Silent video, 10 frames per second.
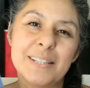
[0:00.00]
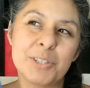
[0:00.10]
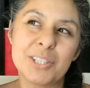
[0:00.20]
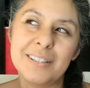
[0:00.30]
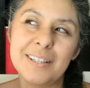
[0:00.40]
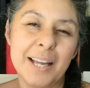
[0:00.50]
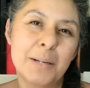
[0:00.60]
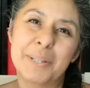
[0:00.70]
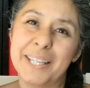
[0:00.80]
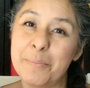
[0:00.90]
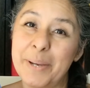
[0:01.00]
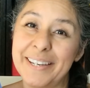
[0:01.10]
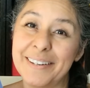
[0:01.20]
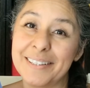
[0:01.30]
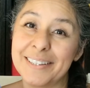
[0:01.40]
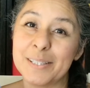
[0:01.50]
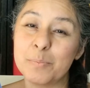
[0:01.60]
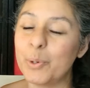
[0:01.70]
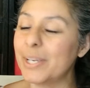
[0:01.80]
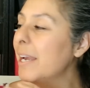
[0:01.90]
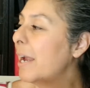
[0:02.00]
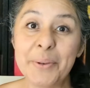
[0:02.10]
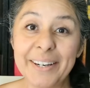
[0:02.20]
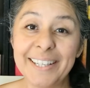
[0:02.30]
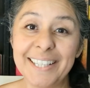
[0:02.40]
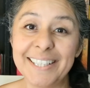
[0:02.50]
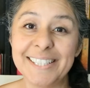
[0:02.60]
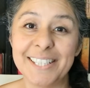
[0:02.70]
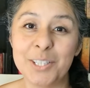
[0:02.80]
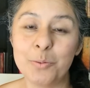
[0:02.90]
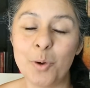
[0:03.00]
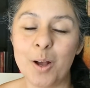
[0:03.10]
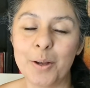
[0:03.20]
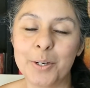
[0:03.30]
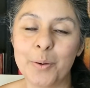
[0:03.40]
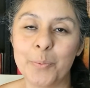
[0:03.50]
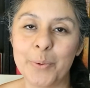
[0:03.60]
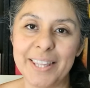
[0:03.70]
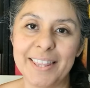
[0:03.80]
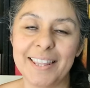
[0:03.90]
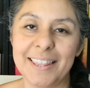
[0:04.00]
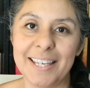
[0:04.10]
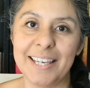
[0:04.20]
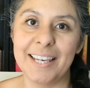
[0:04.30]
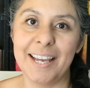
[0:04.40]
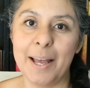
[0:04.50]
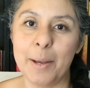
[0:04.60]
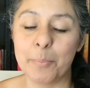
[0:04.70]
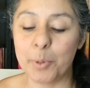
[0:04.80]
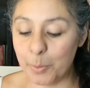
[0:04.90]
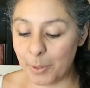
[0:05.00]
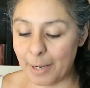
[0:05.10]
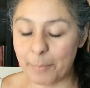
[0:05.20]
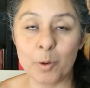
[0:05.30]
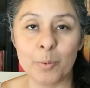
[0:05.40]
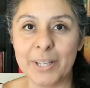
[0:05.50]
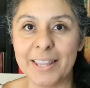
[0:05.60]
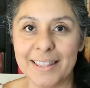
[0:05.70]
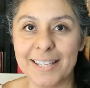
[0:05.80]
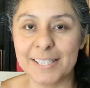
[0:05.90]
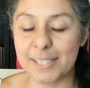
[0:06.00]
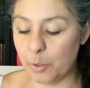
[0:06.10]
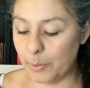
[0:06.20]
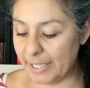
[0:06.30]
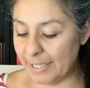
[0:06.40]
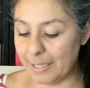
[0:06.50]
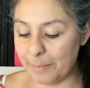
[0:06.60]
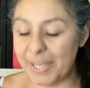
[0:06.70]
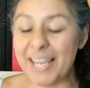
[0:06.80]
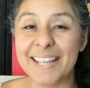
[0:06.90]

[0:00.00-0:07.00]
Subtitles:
I'm just going to kind of play it by ear at this point, but we are going to continue on with the program, or with this curriculum.